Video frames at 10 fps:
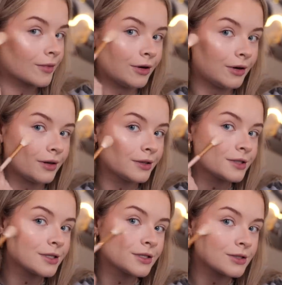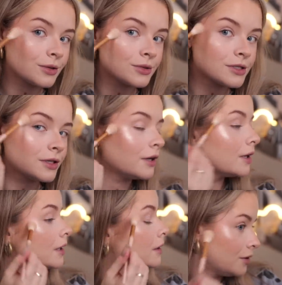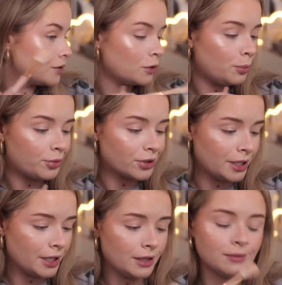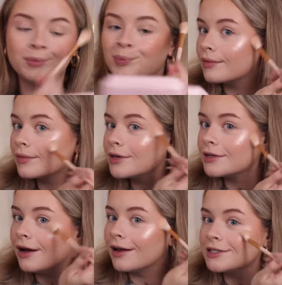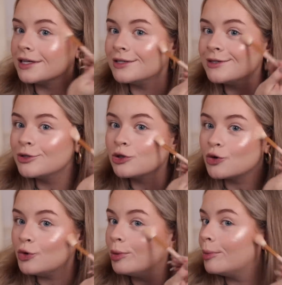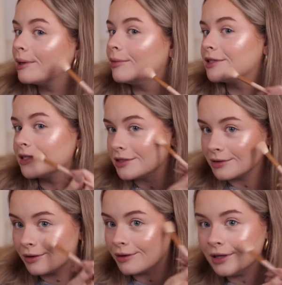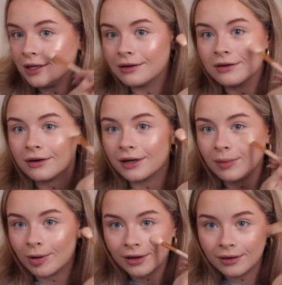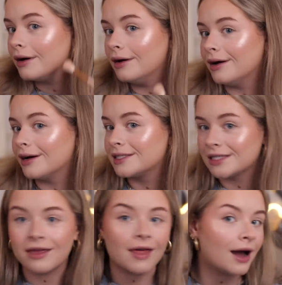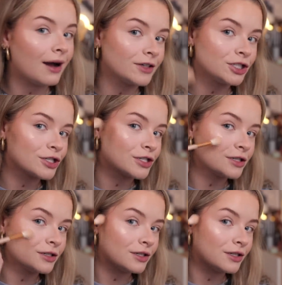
Oh, this is so stunning. So pretty. This highlighter is super pigmented, so you only need a tiny bit. I'll say that, having just